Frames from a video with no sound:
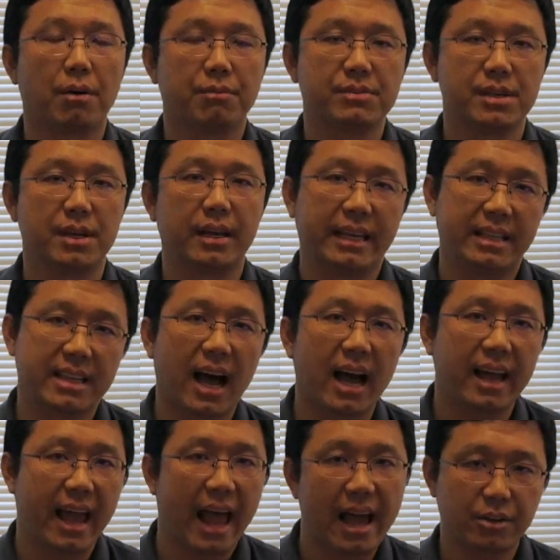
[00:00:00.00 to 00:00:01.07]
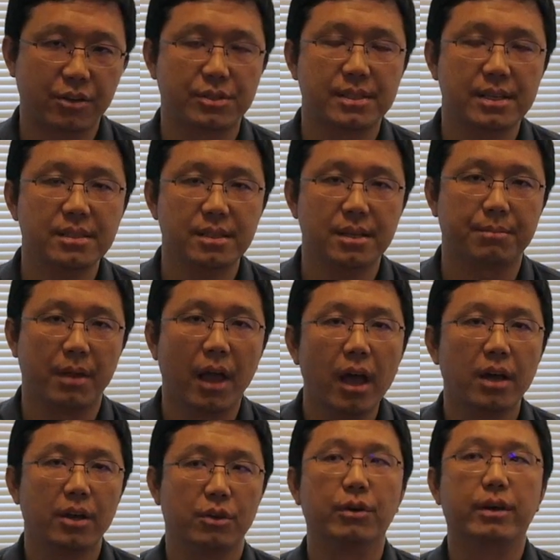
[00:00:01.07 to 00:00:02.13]
of the entire ecosystem,
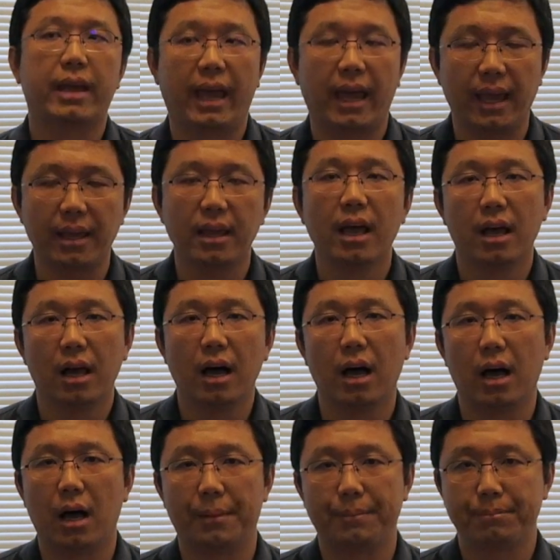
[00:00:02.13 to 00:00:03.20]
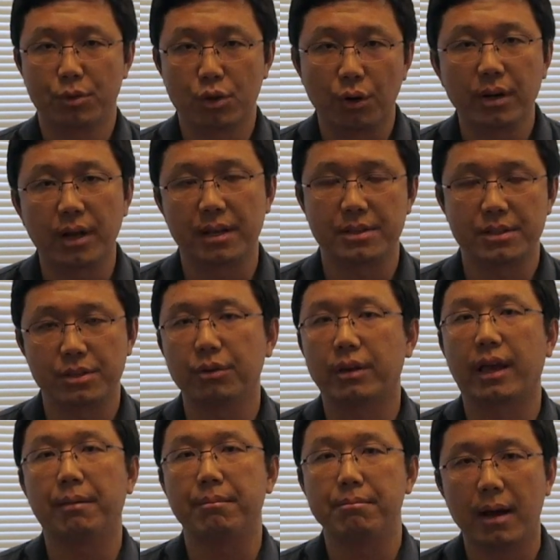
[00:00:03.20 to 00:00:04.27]
you gain tokens, you
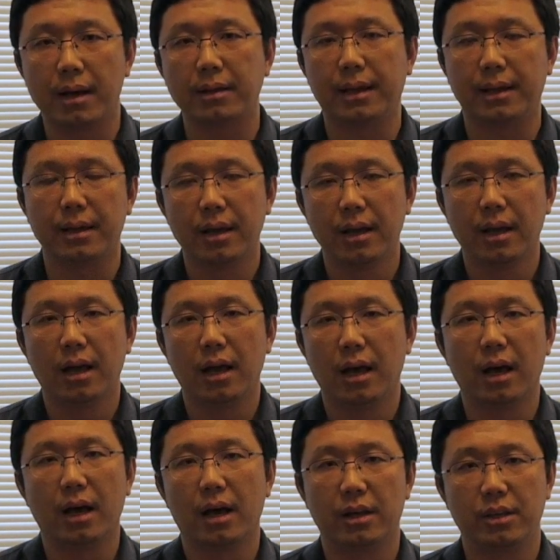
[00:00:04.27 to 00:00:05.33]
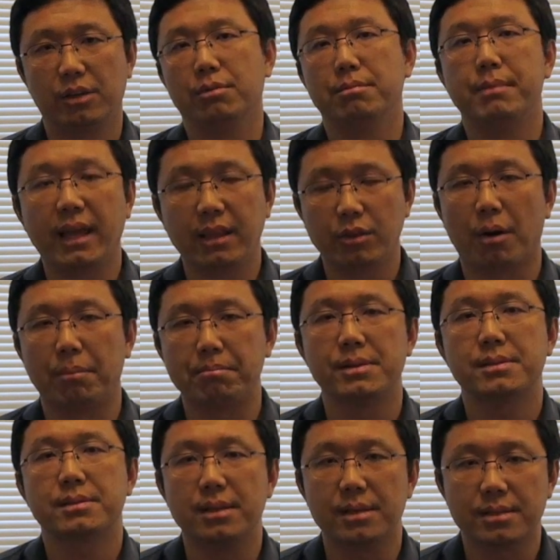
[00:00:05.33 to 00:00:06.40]
gain money, you made your
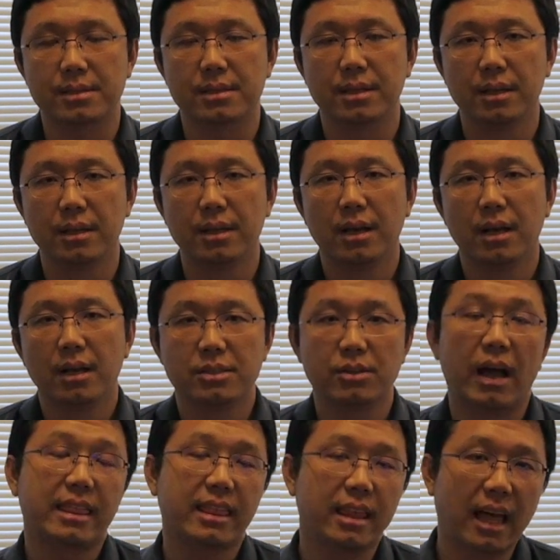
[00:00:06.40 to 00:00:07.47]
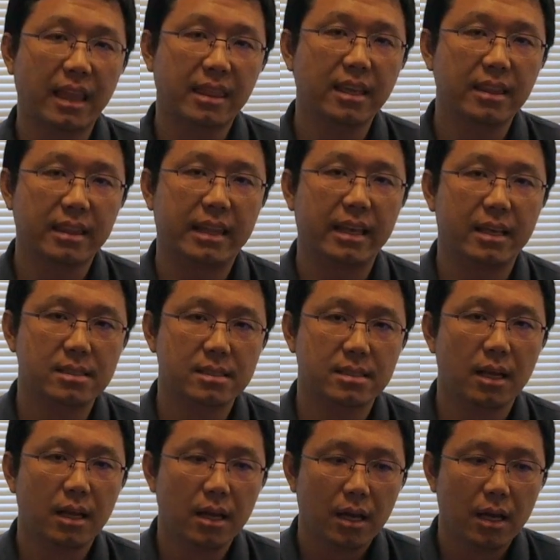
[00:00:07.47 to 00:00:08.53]
business. So I think this